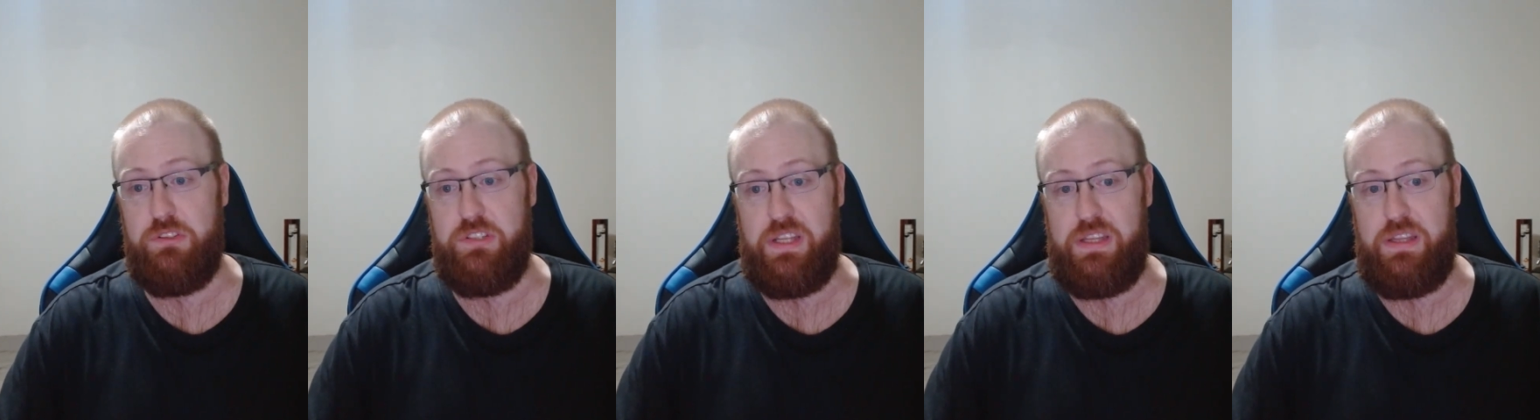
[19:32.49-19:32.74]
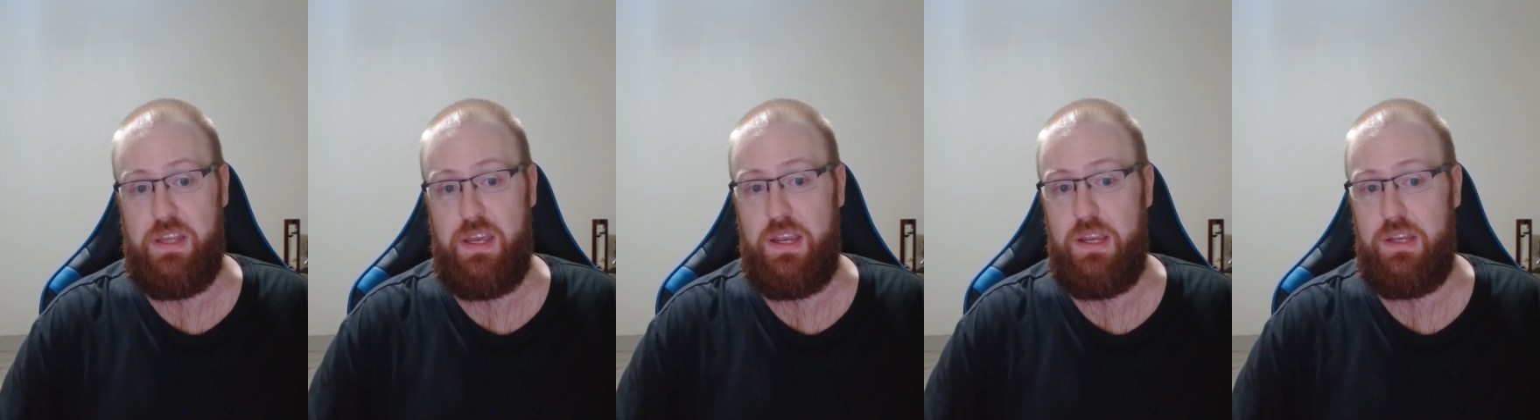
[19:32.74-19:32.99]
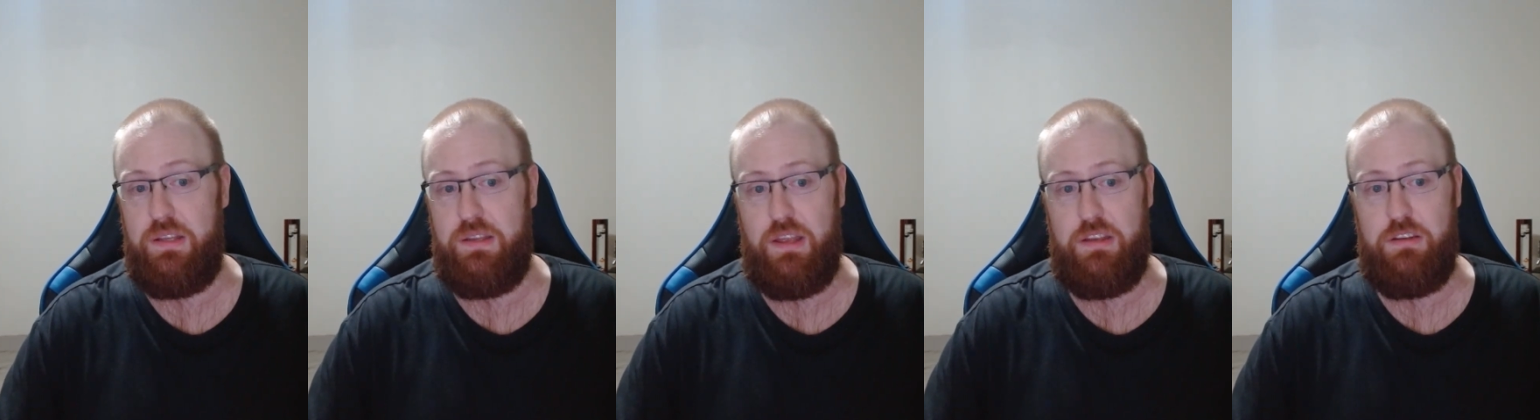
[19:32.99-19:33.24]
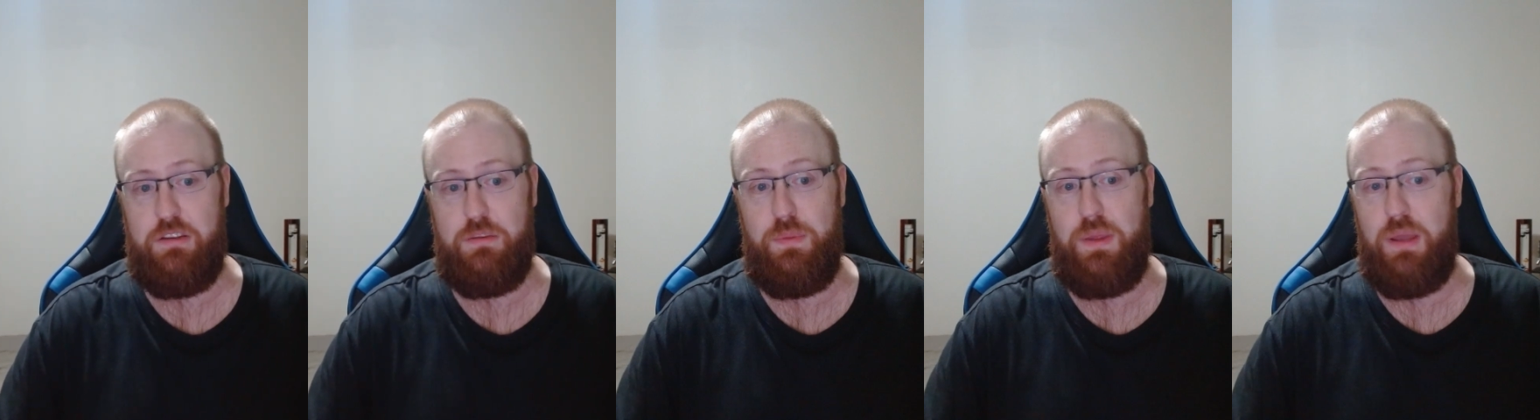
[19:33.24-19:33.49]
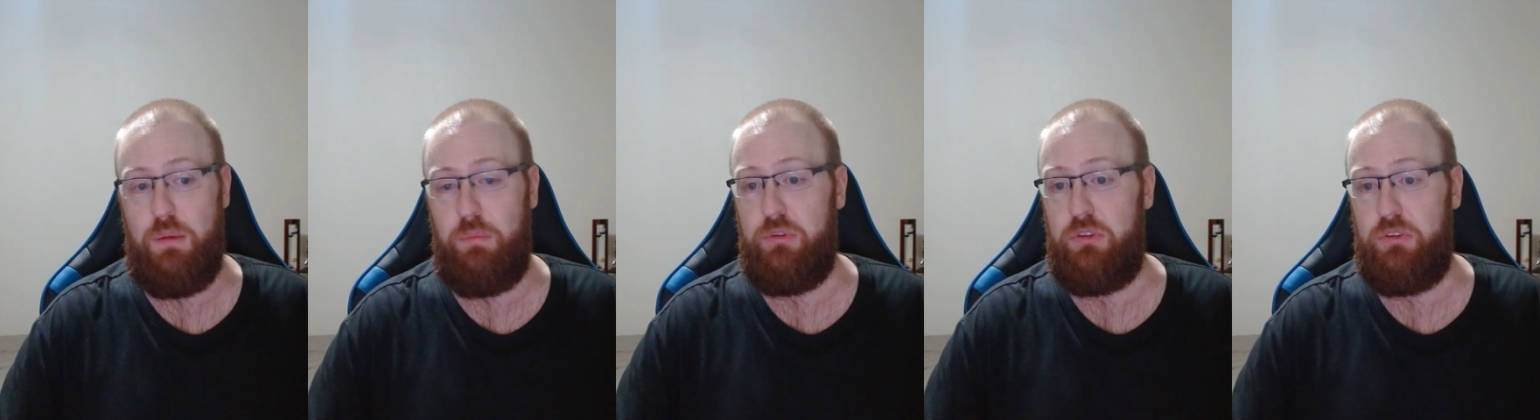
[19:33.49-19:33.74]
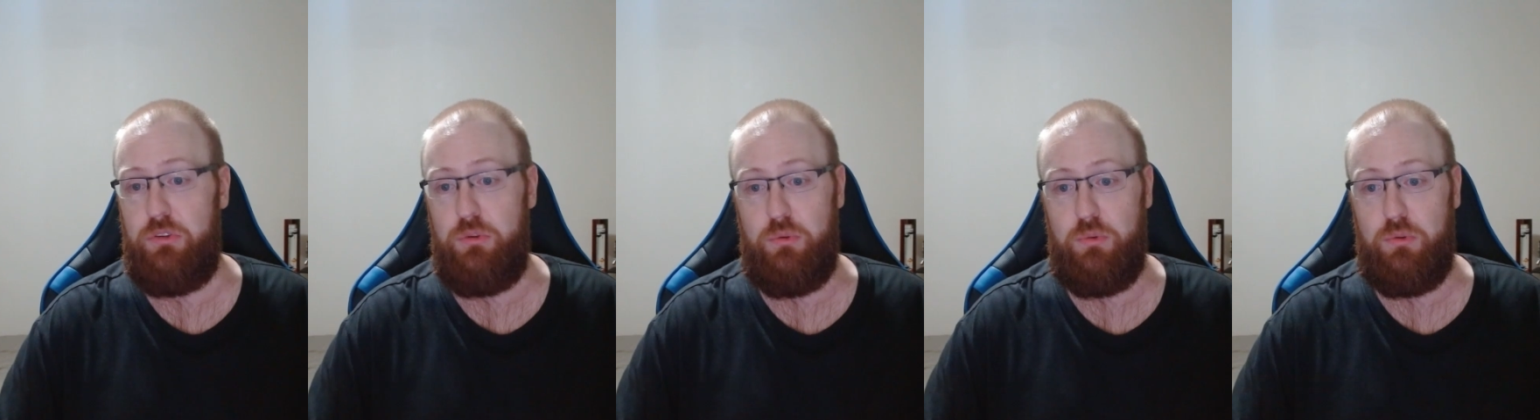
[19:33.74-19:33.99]
and they tend to be able
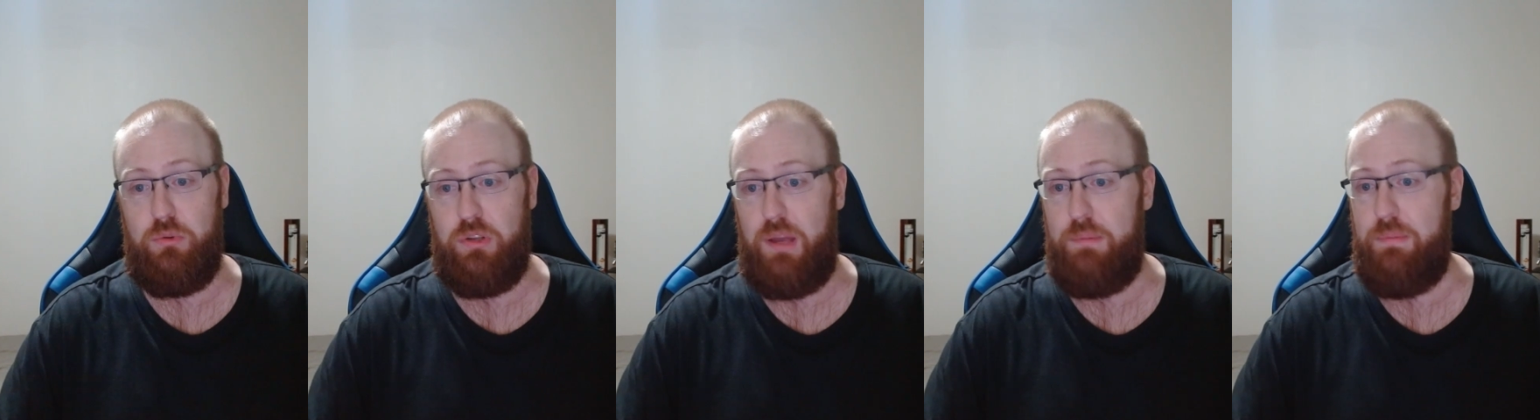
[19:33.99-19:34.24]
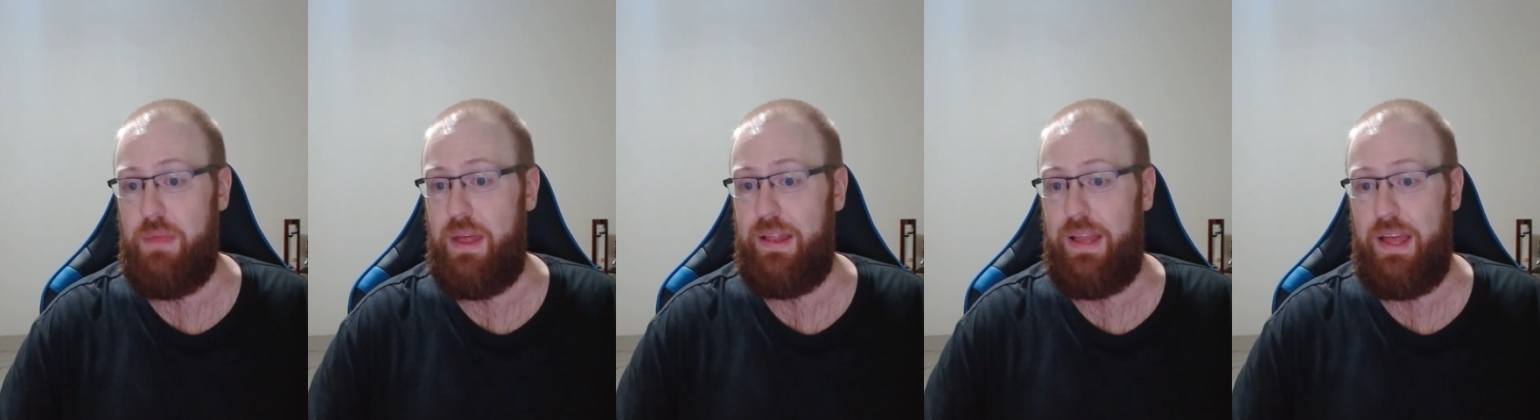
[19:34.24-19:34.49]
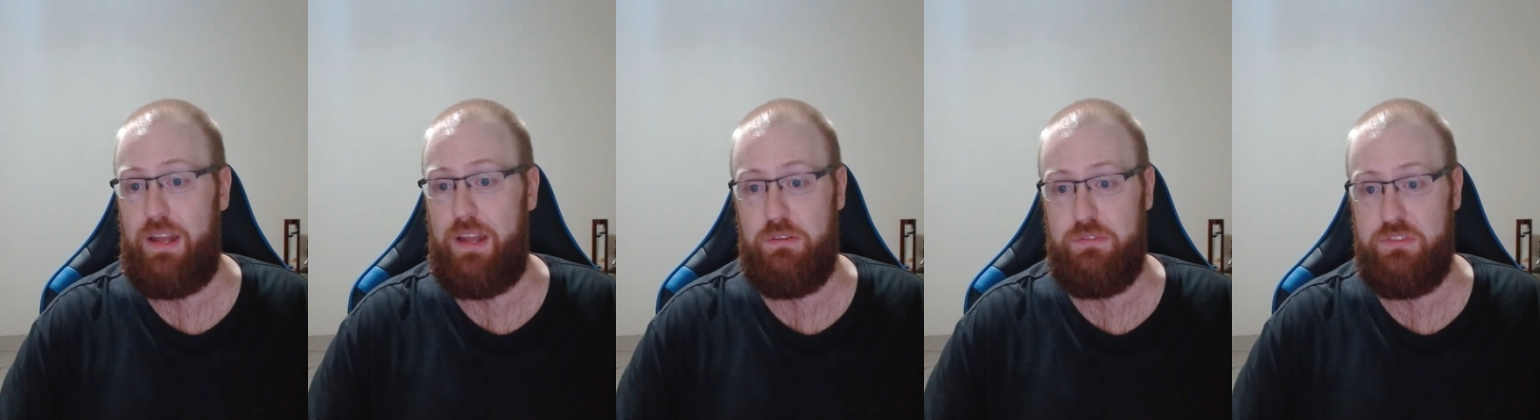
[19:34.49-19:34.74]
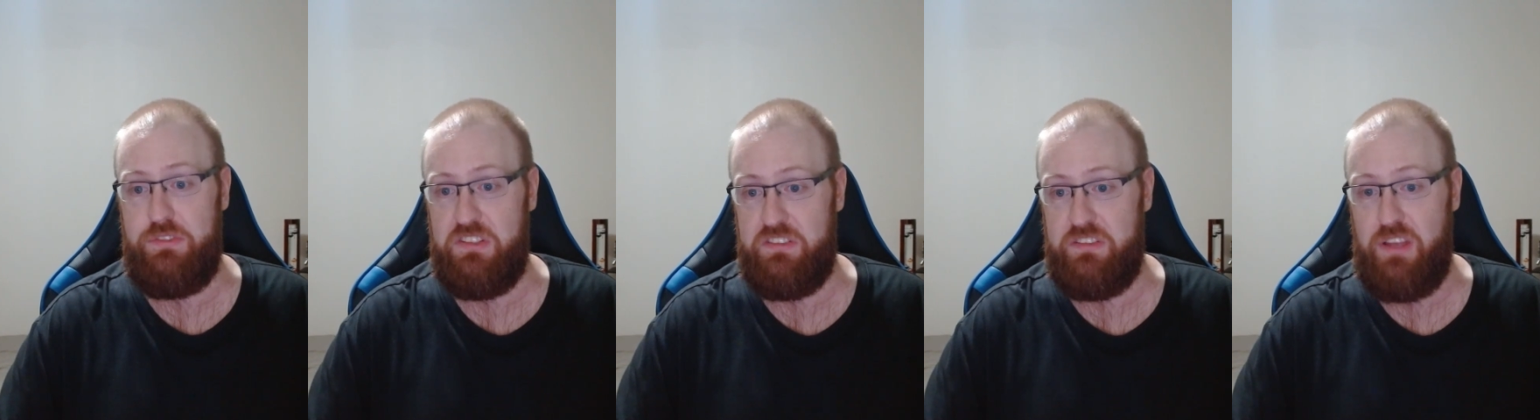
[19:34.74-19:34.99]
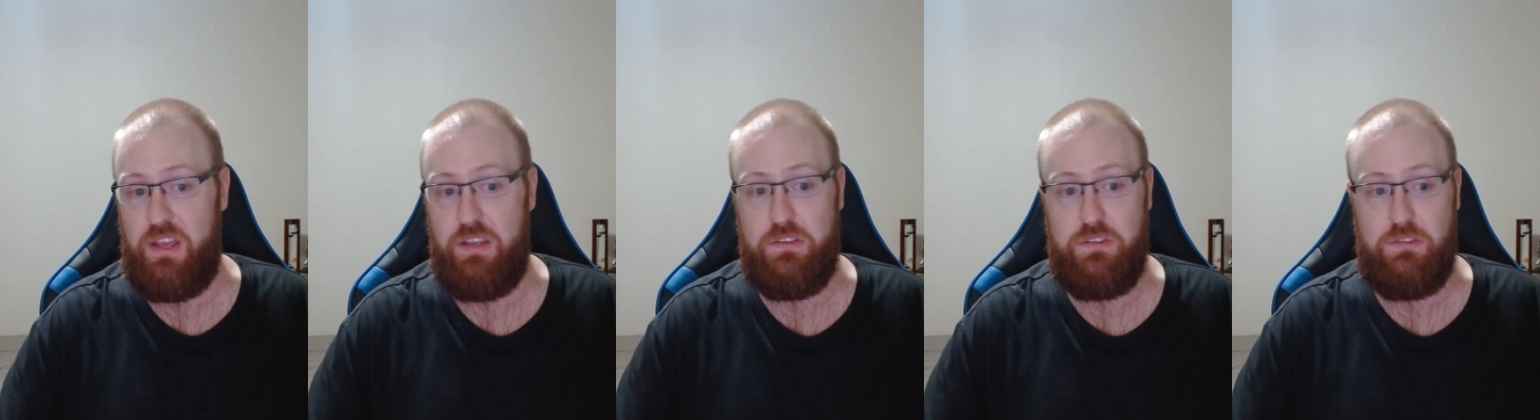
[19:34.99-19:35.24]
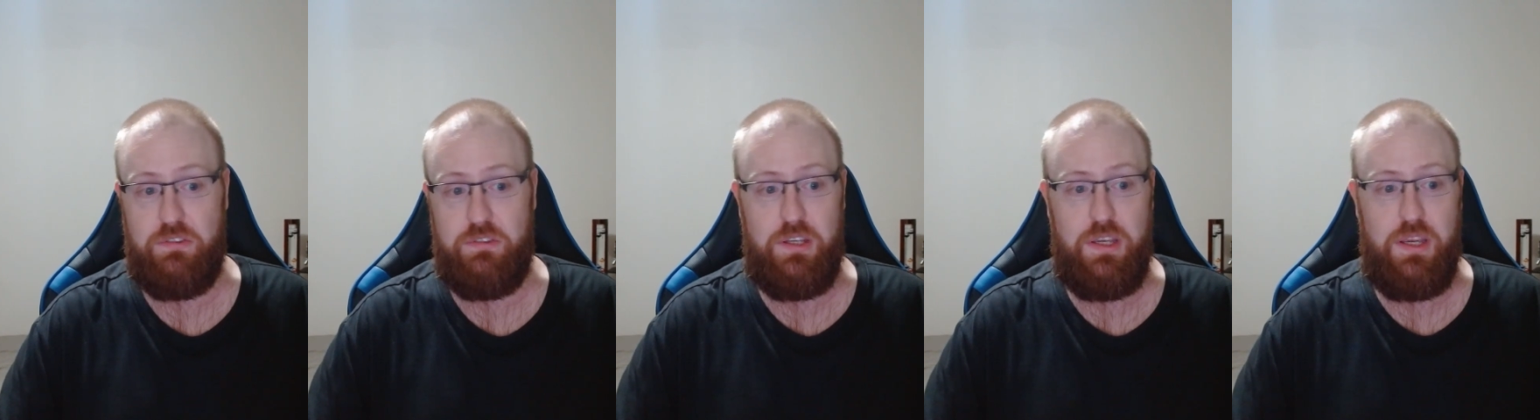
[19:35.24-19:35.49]
to climb that ladder of success.